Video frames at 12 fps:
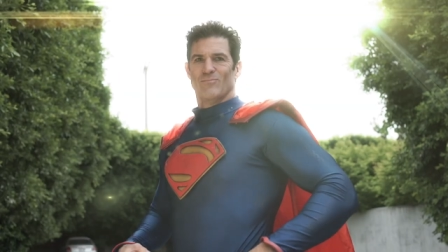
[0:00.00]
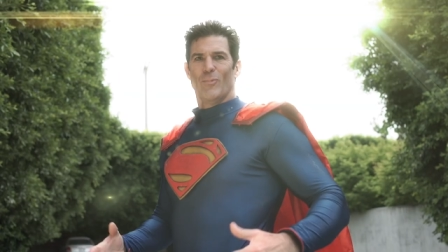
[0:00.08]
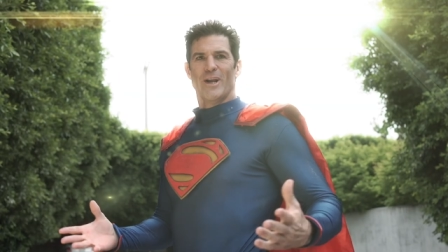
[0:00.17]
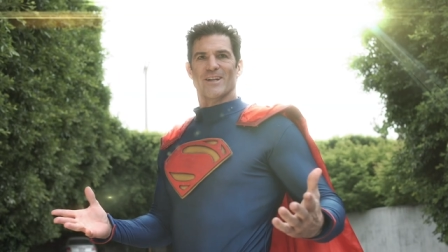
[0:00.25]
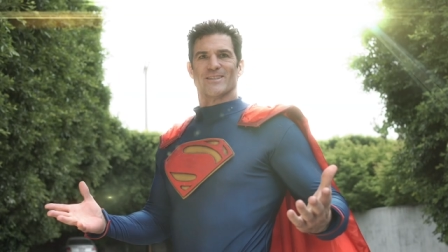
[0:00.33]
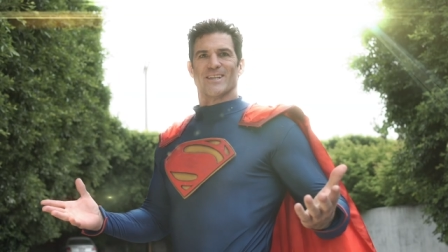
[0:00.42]

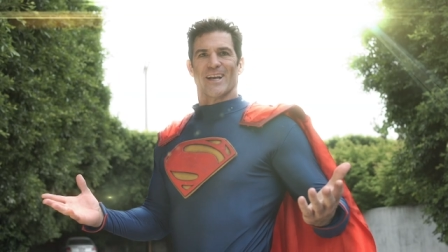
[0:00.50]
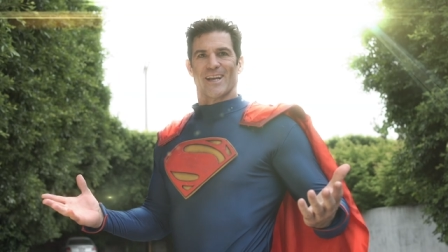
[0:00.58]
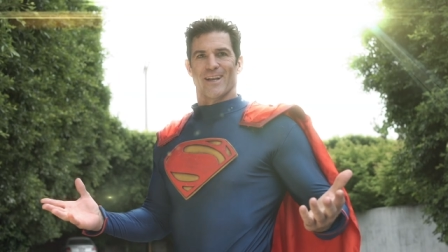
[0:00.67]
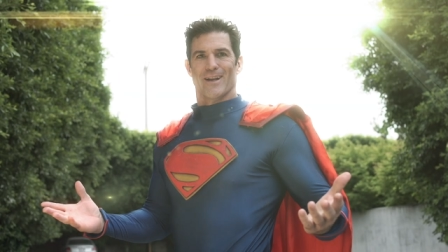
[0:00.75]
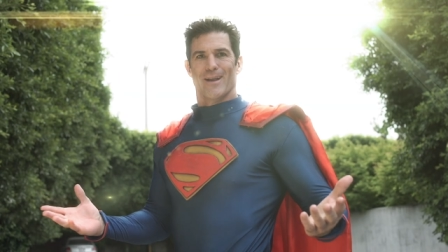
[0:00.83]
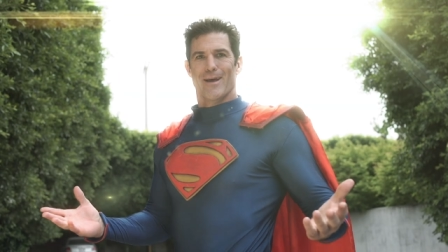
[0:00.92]
Wait a
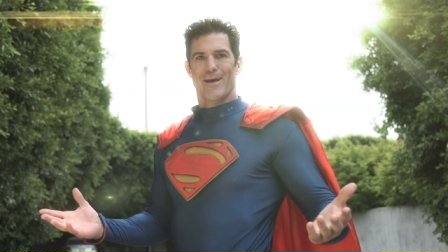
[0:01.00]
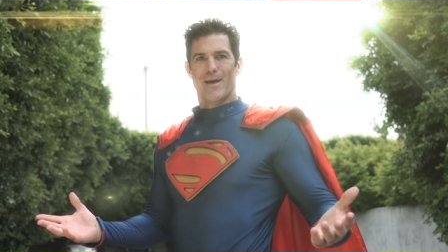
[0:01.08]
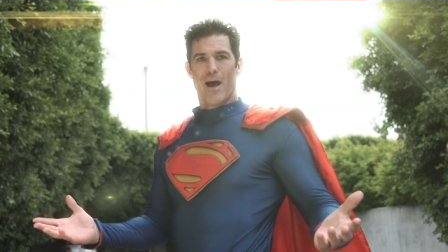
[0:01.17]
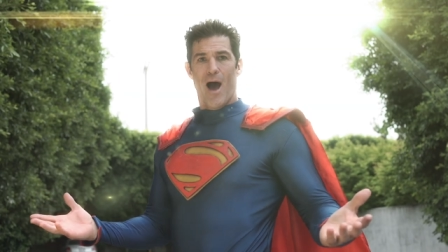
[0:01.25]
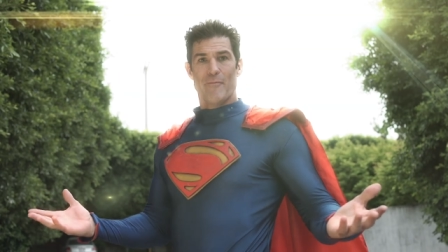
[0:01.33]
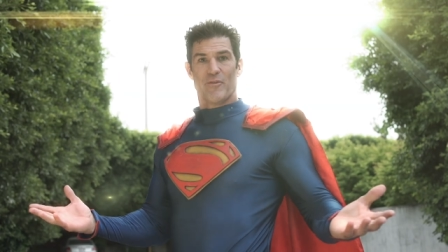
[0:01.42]
second.
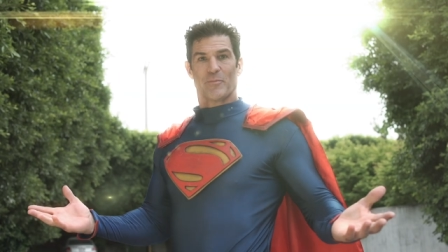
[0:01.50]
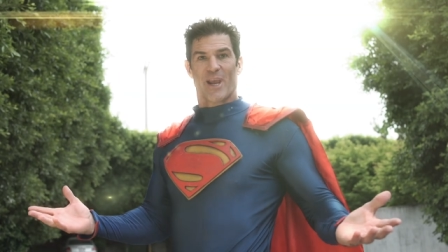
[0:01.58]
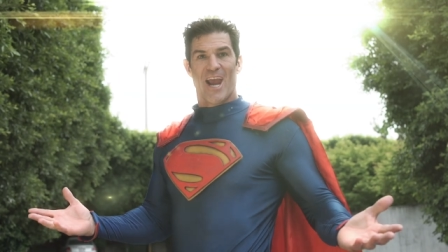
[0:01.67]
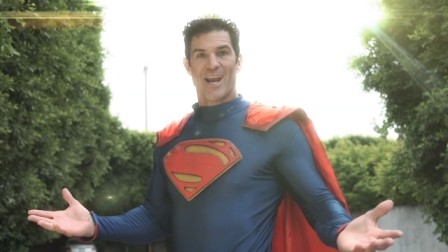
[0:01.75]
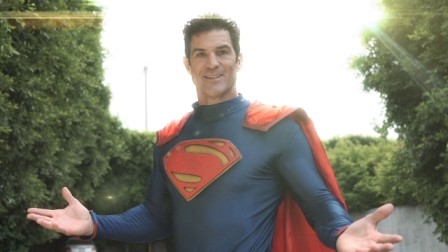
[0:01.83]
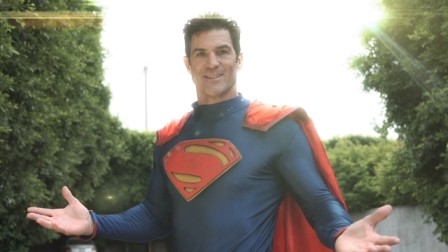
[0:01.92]
I'm from
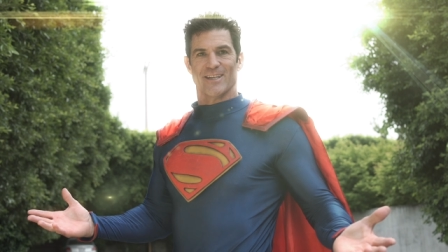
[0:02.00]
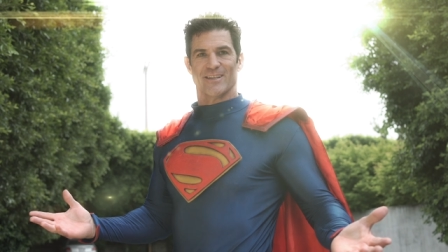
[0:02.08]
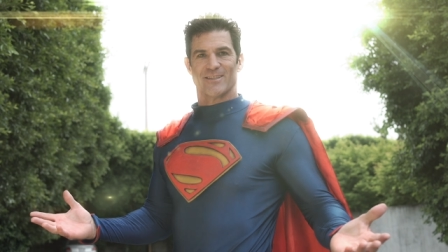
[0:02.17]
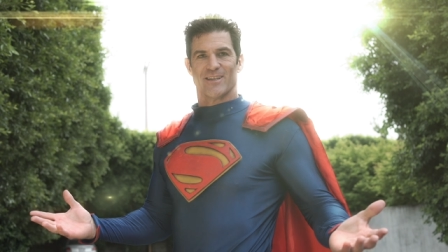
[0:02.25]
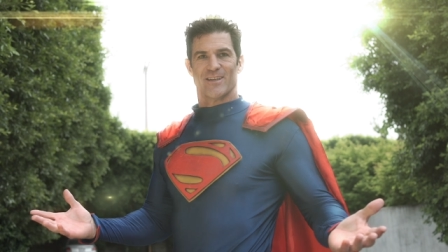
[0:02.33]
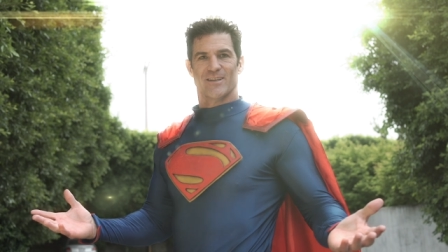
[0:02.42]

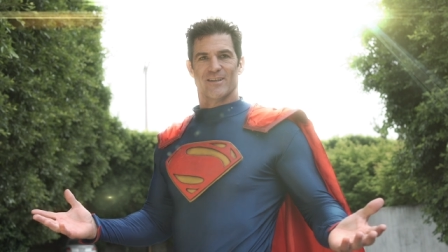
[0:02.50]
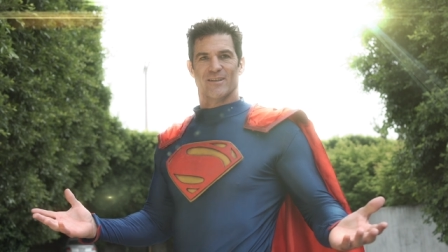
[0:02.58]
Kansas.